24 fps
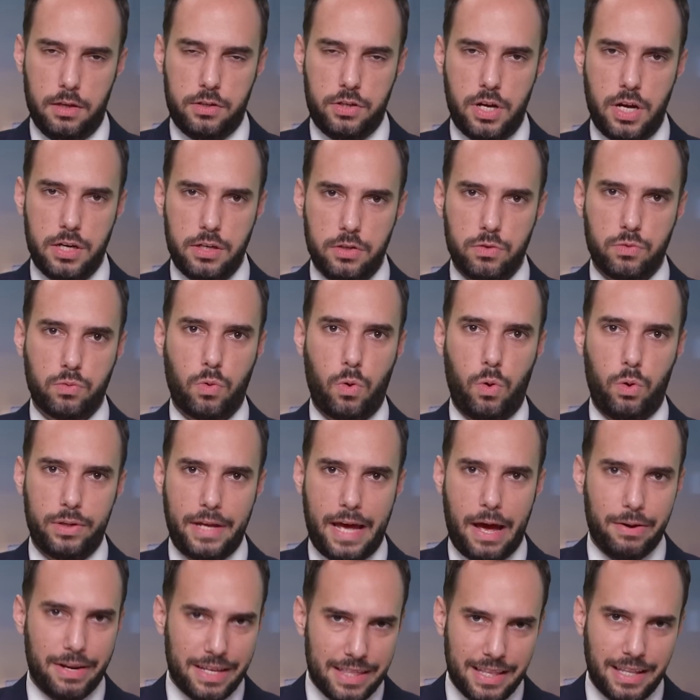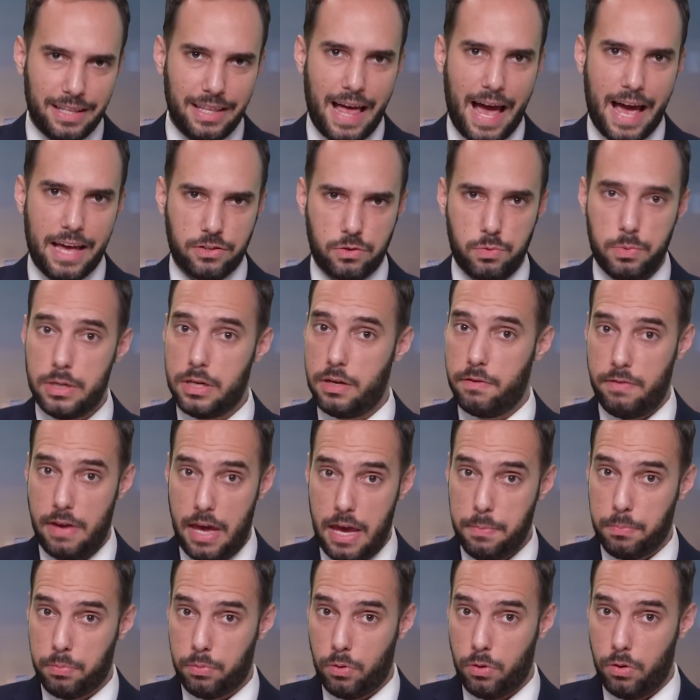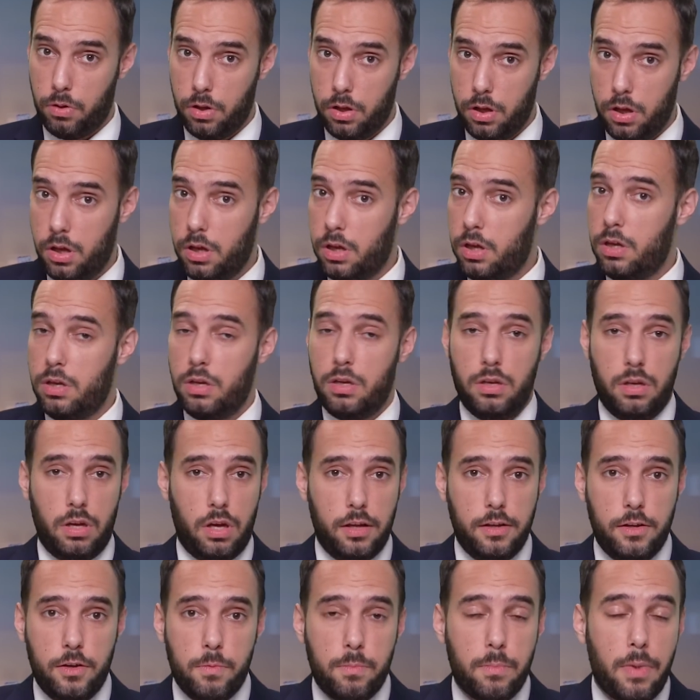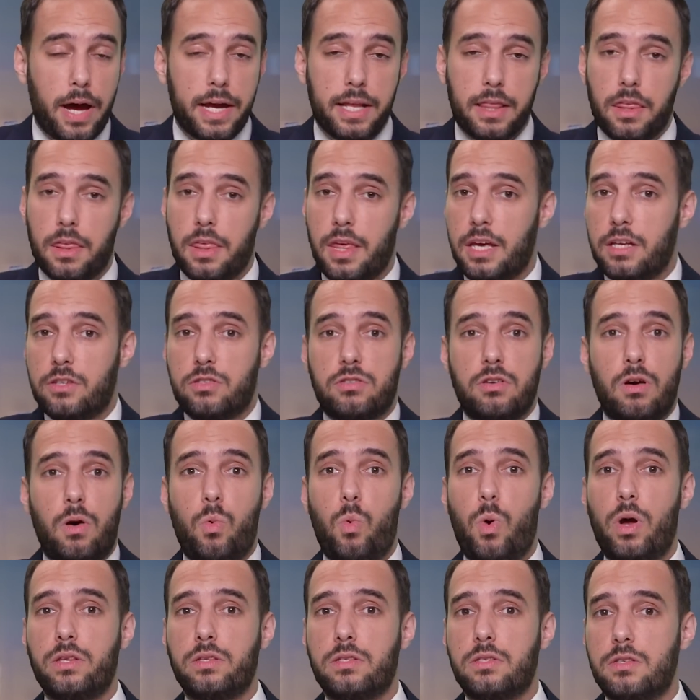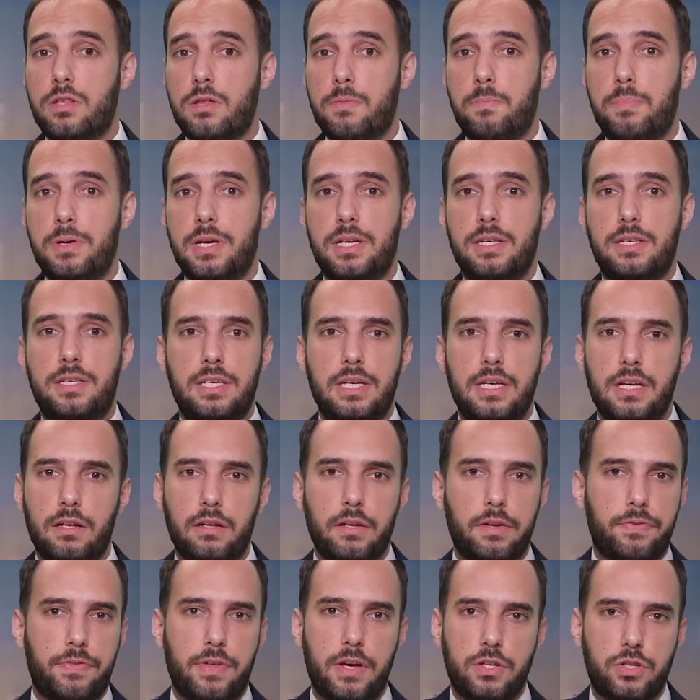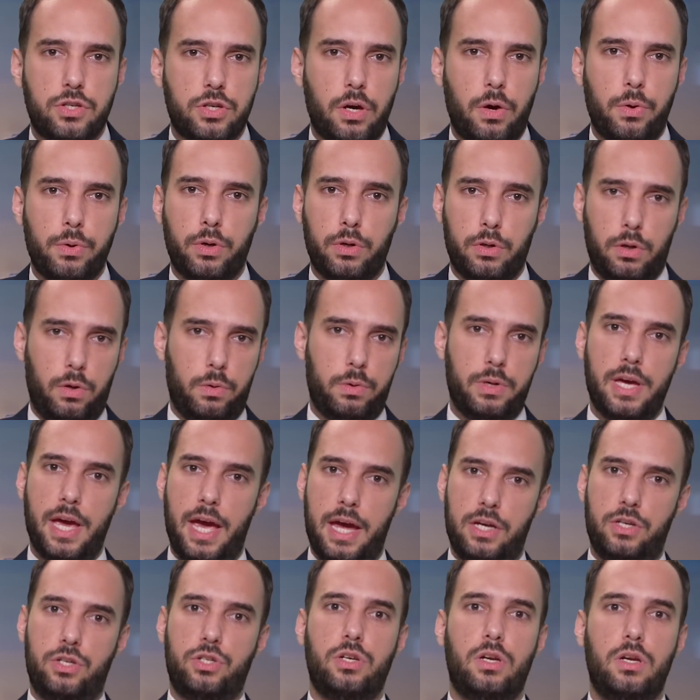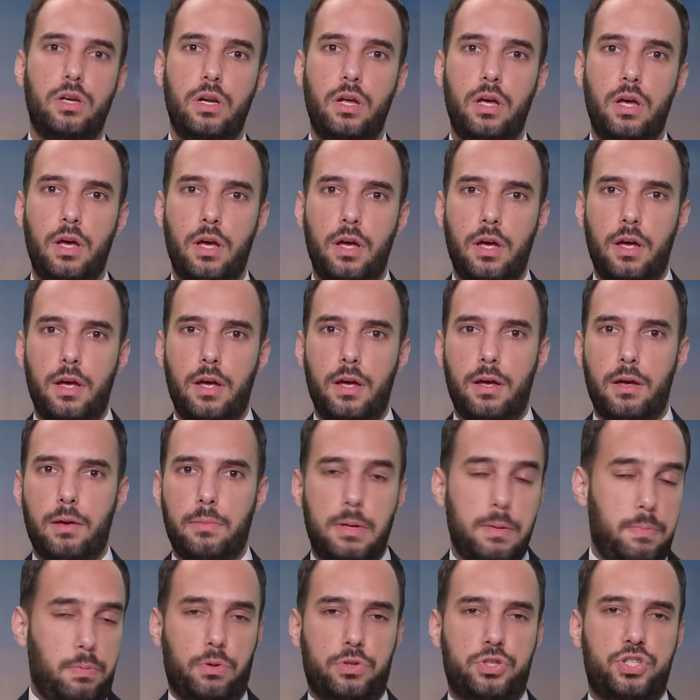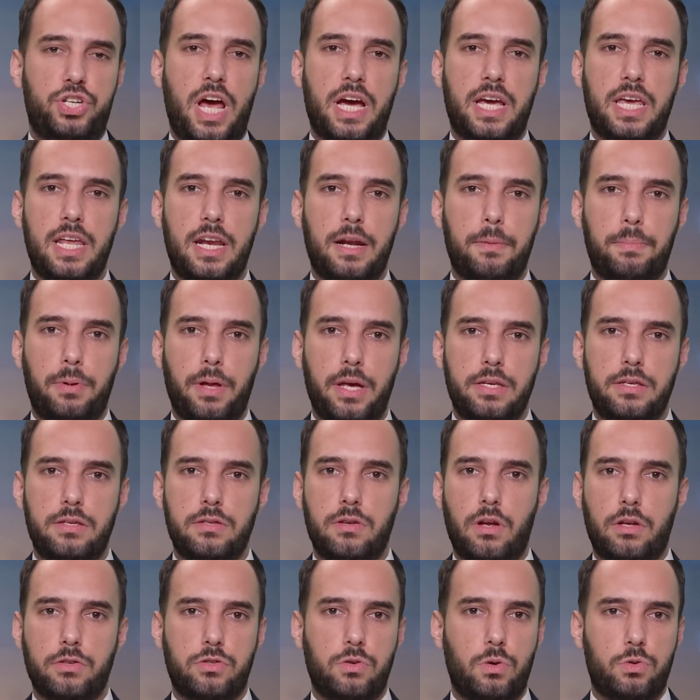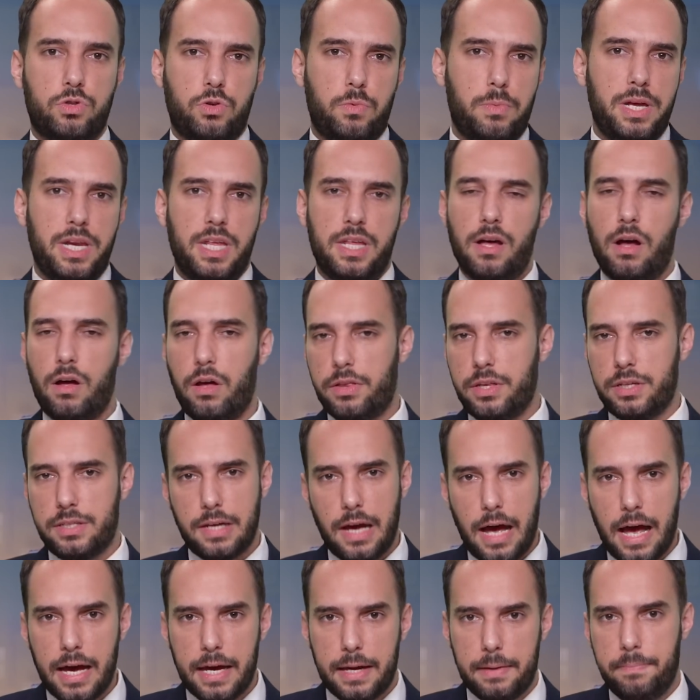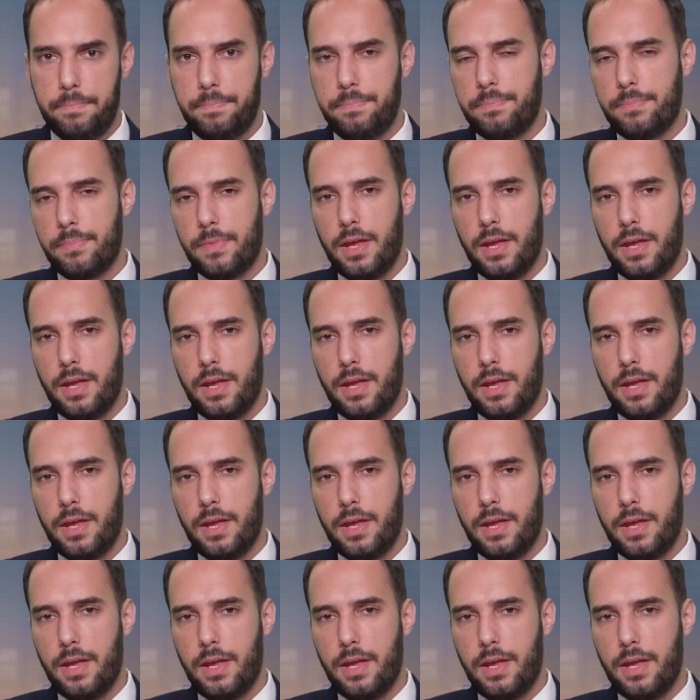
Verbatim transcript: The changes rolled out in the last week of April. And you might think, so what's the big deal if they show your location? People check in at places on social media all the time.